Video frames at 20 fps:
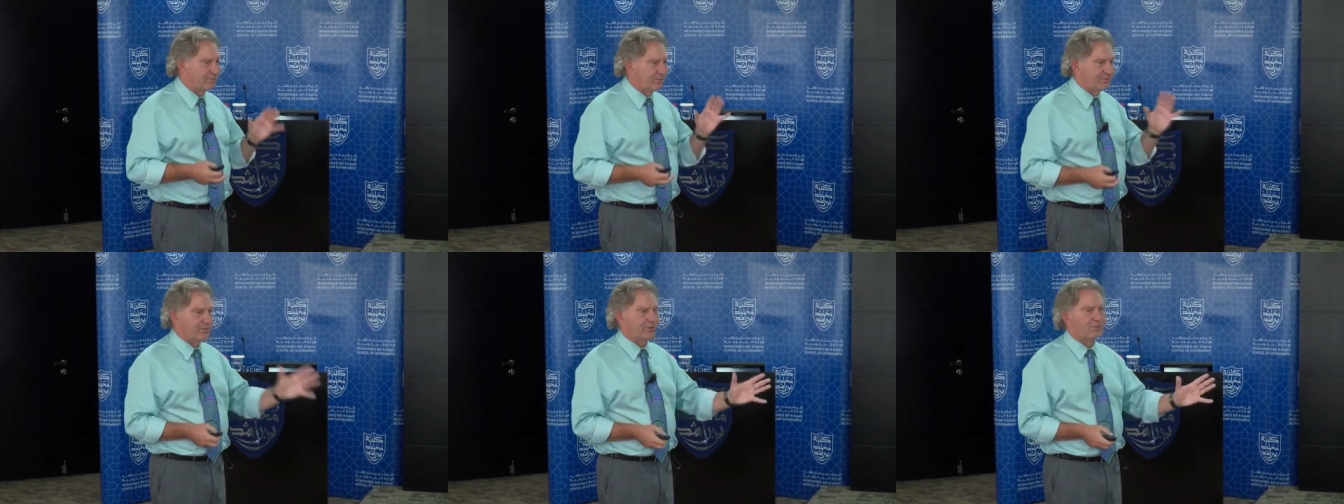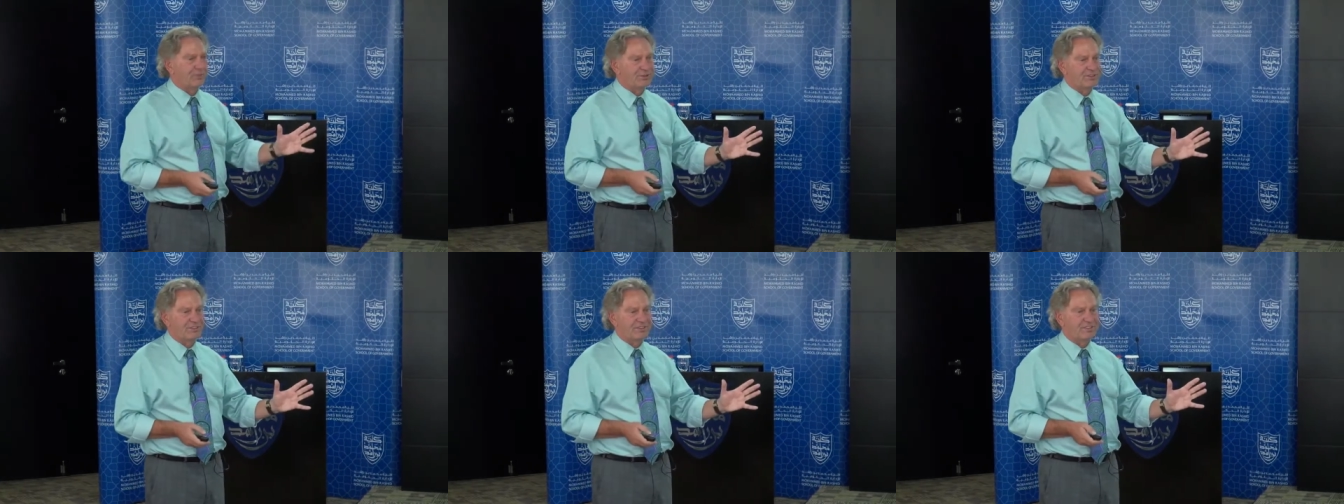
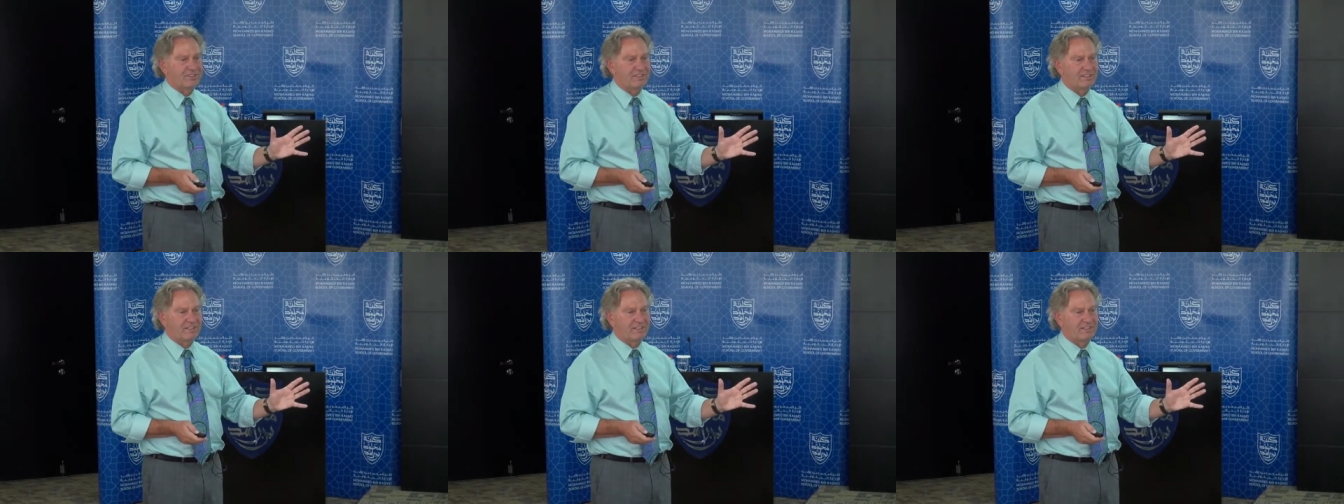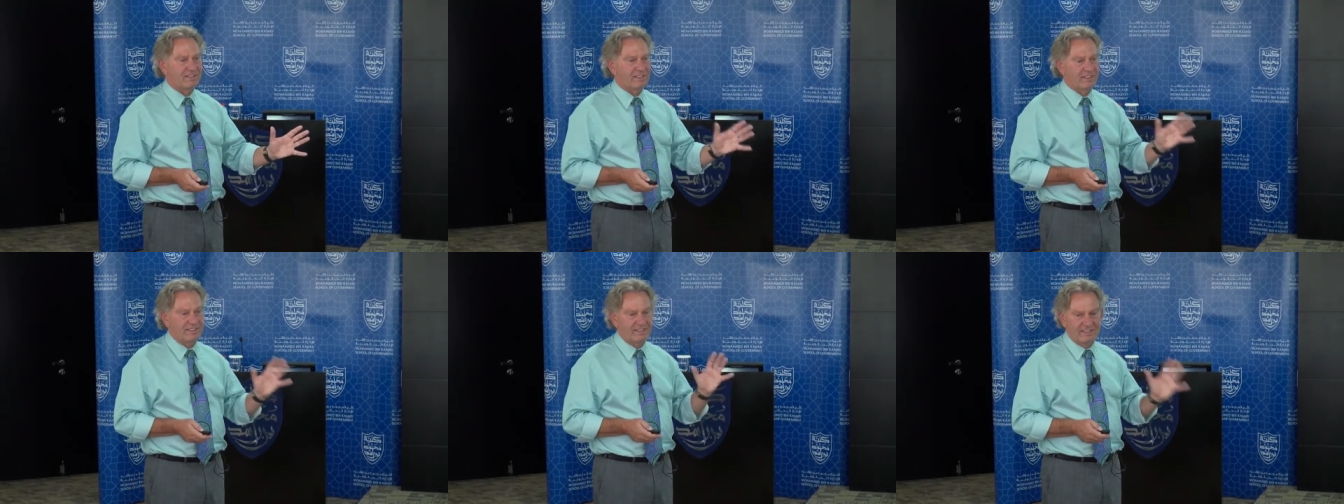First,
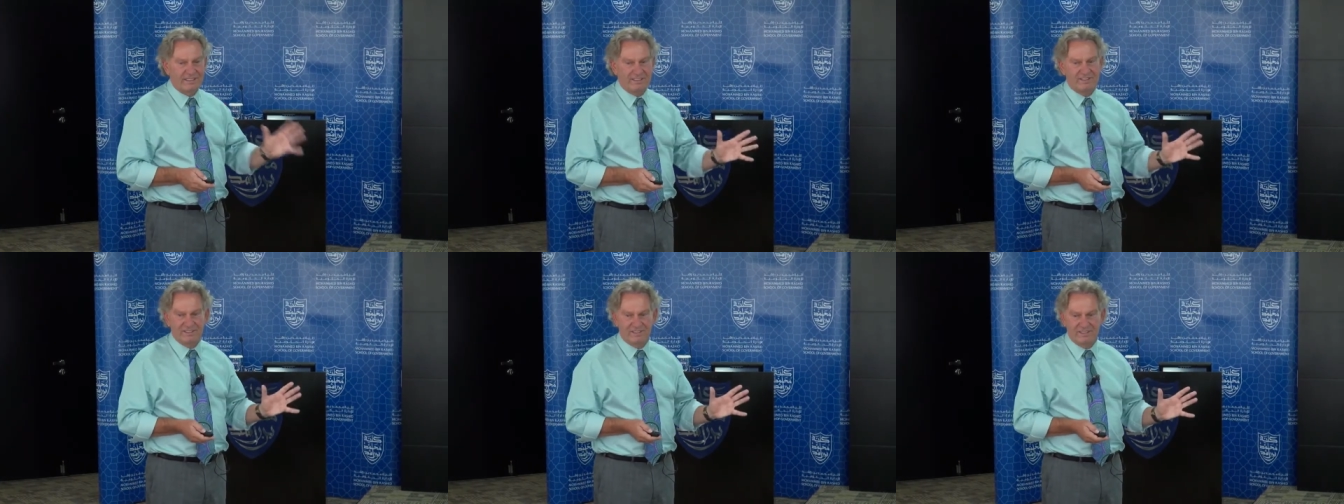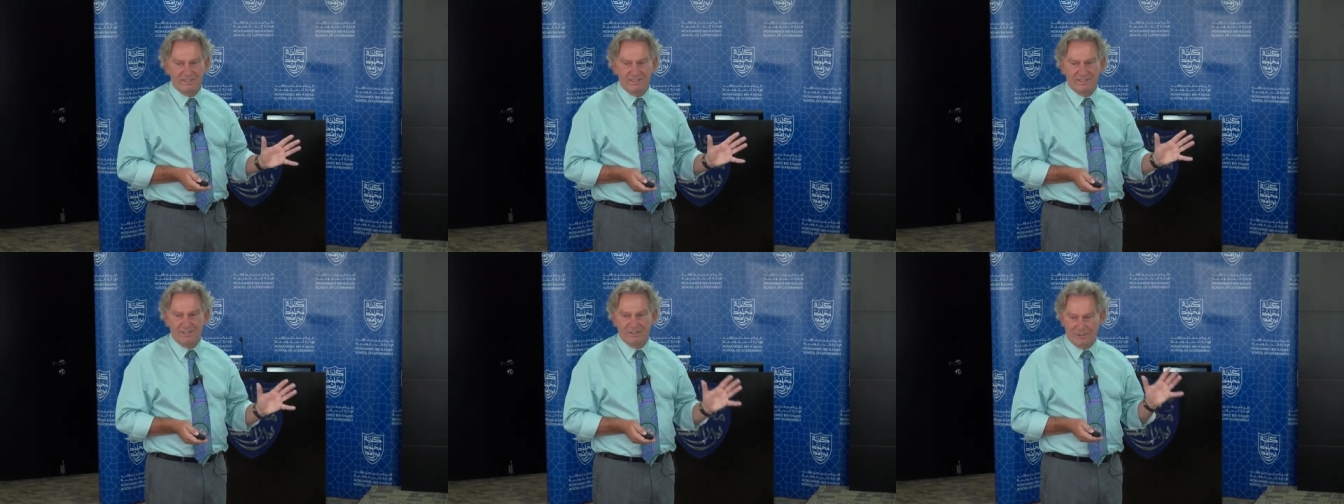it needs
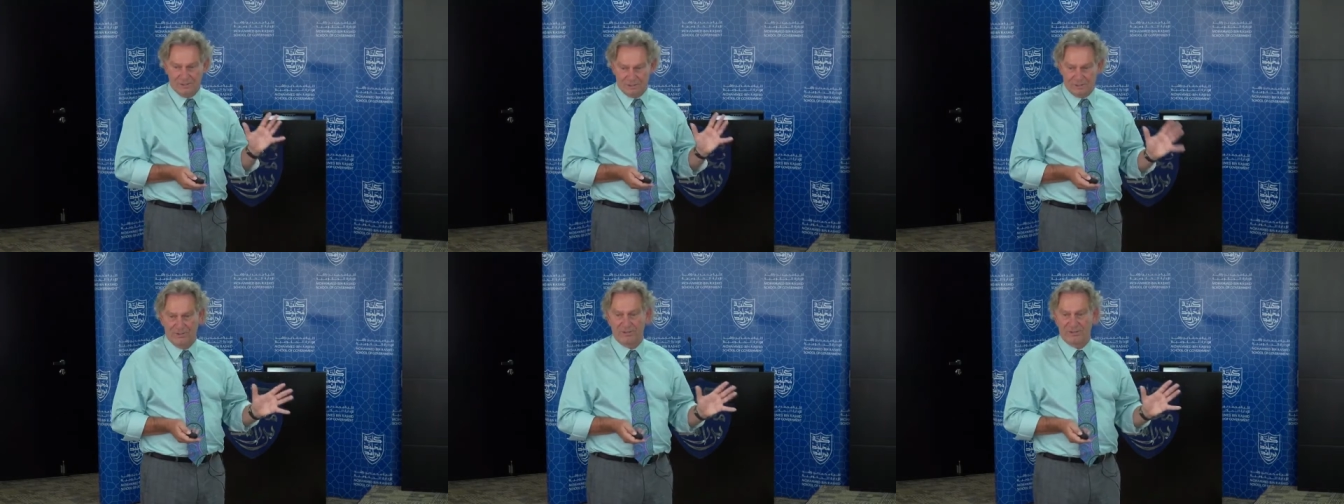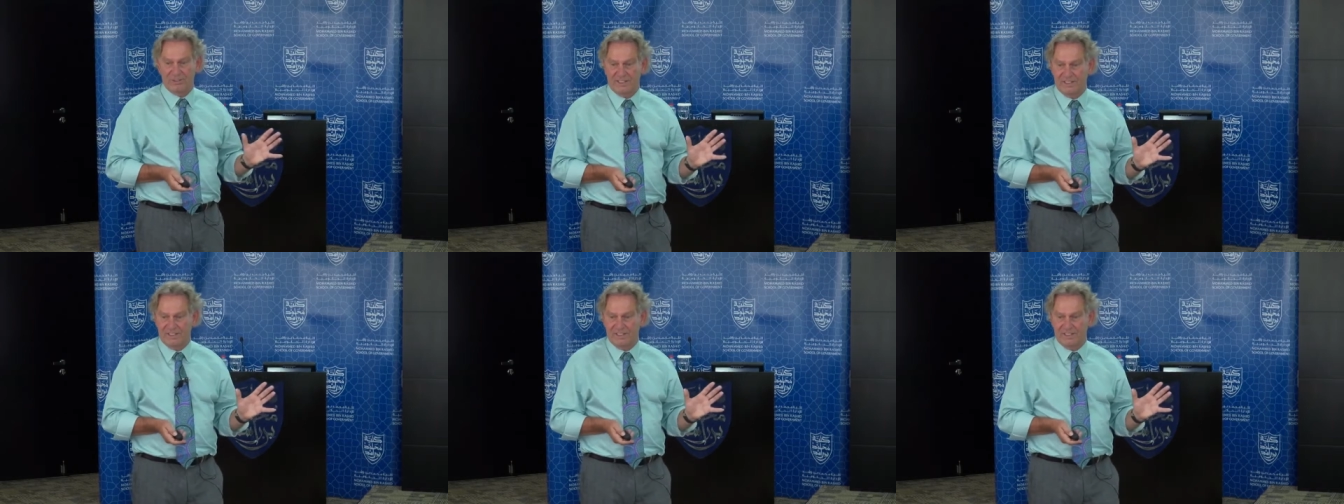thought